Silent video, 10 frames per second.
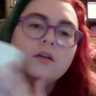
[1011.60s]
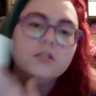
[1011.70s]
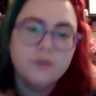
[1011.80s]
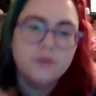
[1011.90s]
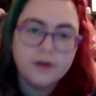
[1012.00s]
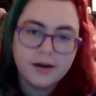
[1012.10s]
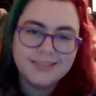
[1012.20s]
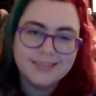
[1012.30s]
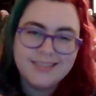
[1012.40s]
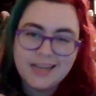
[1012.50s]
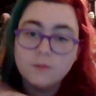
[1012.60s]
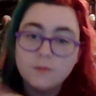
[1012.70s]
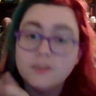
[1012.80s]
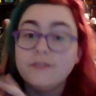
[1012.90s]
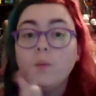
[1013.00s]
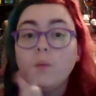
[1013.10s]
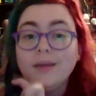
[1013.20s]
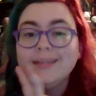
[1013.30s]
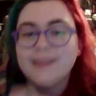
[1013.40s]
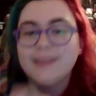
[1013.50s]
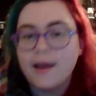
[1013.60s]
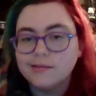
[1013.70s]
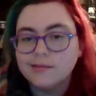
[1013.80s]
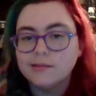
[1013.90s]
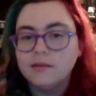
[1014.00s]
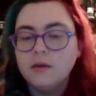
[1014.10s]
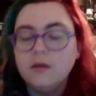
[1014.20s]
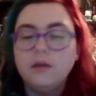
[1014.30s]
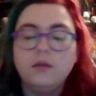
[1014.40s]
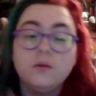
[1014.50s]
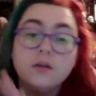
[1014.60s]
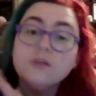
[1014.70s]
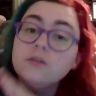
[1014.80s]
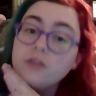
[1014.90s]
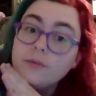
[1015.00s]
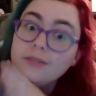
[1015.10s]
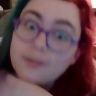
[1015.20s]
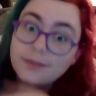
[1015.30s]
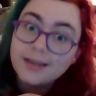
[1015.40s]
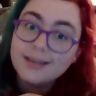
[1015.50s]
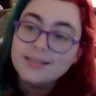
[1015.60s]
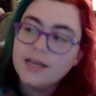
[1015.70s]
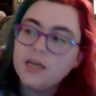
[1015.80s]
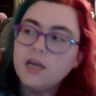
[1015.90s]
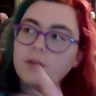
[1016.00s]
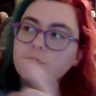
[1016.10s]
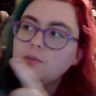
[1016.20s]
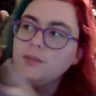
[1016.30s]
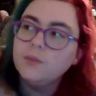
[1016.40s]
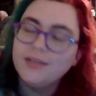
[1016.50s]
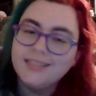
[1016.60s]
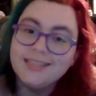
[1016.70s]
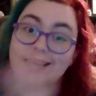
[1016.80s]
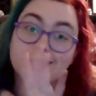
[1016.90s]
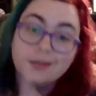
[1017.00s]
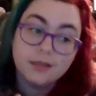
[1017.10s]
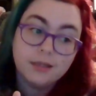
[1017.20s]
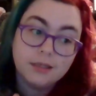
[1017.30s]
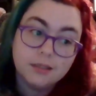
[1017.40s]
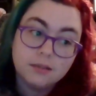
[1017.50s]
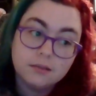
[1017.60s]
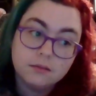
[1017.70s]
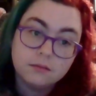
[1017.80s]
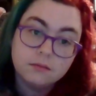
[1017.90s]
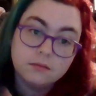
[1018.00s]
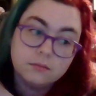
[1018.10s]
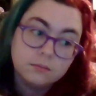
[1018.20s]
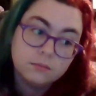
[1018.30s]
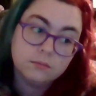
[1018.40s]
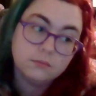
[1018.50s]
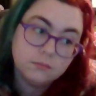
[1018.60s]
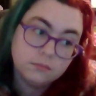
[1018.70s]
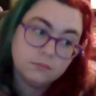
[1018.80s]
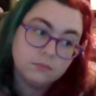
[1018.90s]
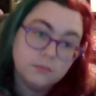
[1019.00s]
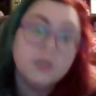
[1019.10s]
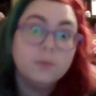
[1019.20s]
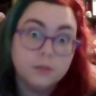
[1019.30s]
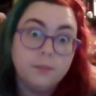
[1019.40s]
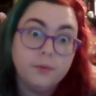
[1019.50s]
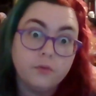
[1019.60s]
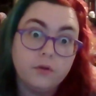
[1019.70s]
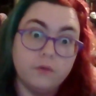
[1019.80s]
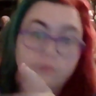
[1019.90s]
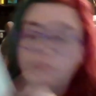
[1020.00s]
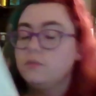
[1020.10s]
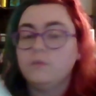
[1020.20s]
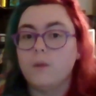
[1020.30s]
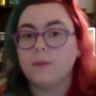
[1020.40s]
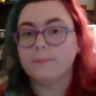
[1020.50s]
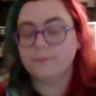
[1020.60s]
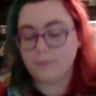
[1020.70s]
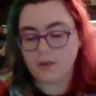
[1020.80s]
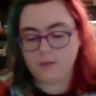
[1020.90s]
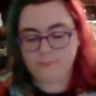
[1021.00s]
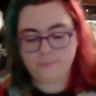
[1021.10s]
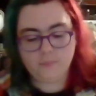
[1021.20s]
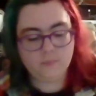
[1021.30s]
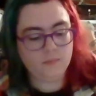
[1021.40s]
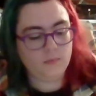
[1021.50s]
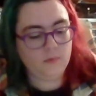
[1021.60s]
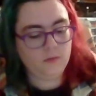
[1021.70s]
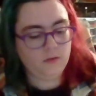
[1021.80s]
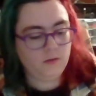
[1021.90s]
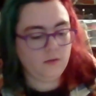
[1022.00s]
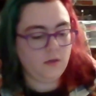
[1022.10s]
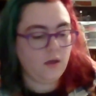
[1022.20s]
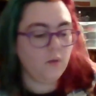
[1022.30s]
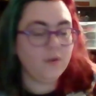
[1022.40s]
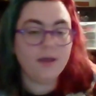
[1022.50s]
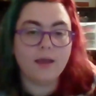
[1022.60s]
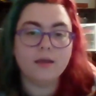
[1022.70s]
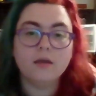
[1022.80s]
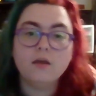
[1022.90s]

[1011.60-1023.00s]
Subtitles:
So there are day-specific weekly tasks. You can also double dip, like I said, between the weekly task and the cleaning list. Double dip your stuff. Smart. Okay. Okay.